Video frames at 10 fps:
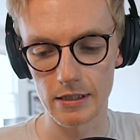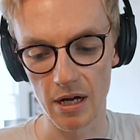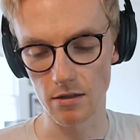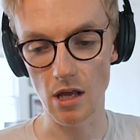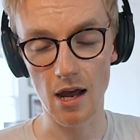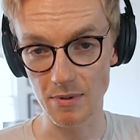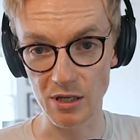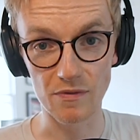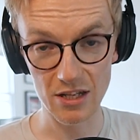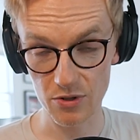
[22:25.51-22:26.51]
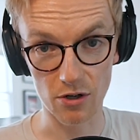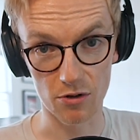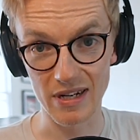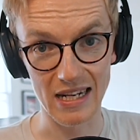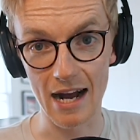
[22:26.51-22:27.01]
but you've literally got
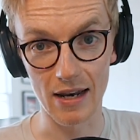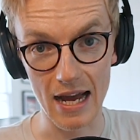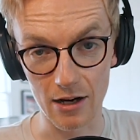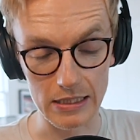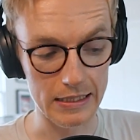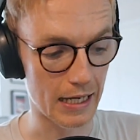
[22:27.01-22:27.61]
to read it out loud.